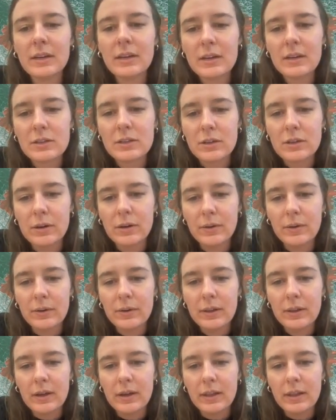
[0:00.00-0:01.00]
So
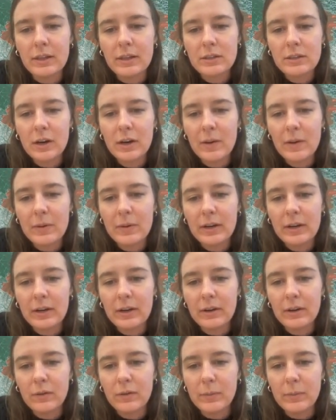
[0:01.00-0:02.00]
this carbon
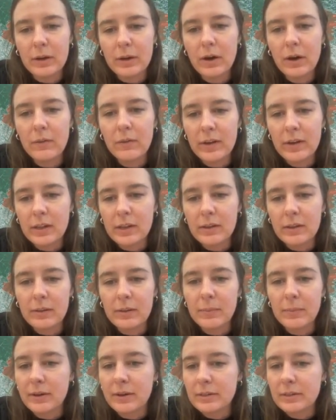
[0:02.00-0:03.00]
here will be covalently
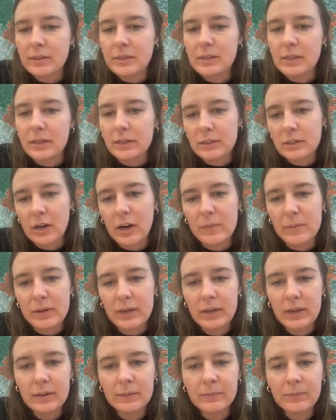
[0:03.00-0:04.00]
bonded to this carbon
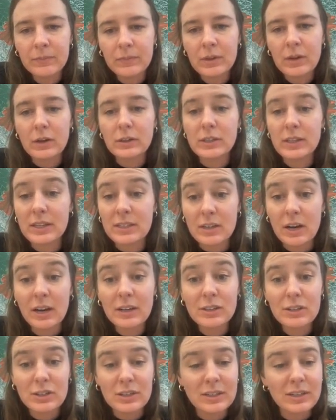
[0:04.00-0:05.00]
here, or to this
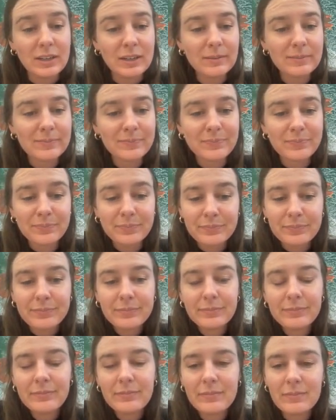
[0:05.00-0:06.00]
oxygen here.
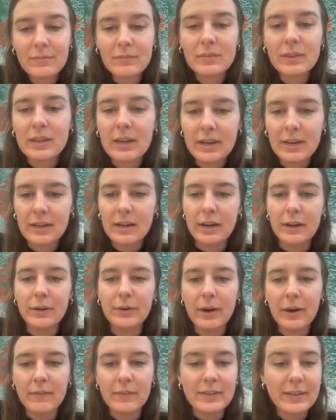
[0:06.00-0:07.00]
And now you
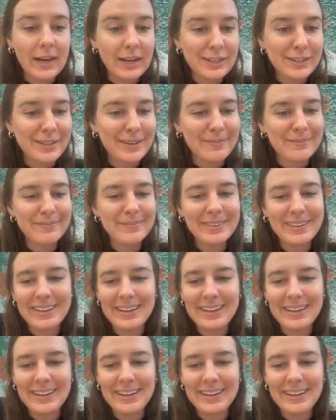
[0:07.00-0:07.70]
have attached them.